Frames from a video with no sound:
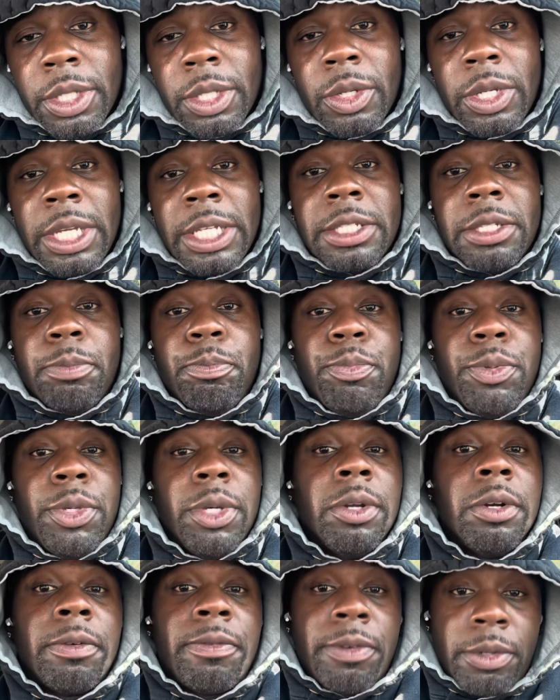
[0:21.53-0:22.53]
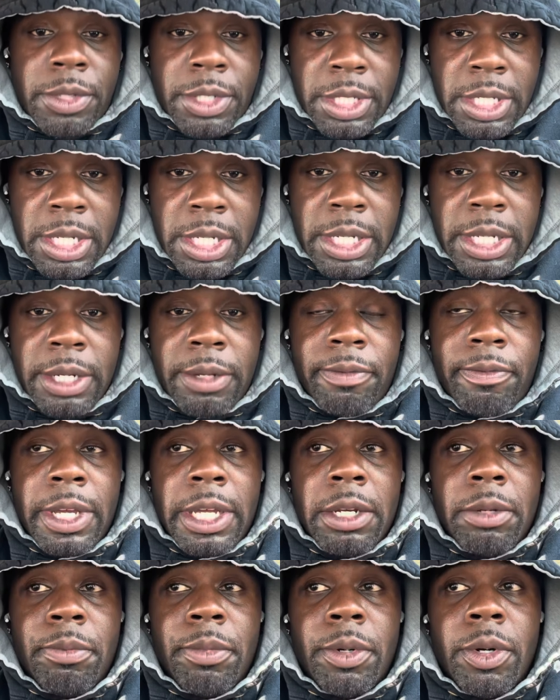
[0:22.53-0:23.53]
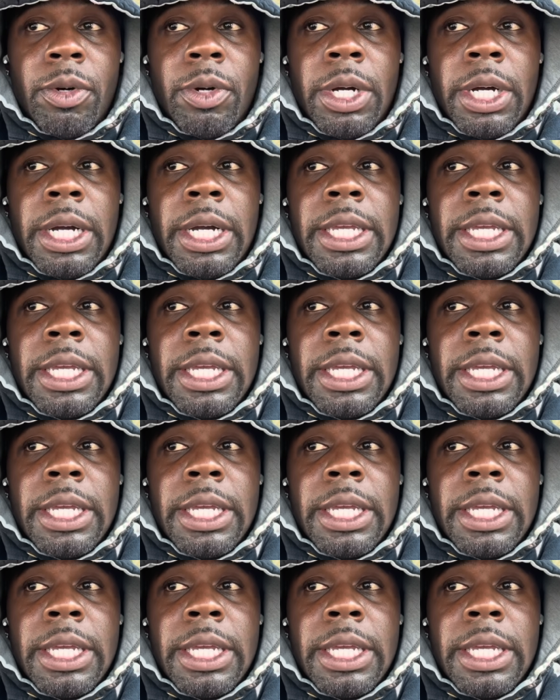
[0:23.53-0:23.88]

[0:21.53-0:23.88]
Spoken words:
It's a beautiful son available.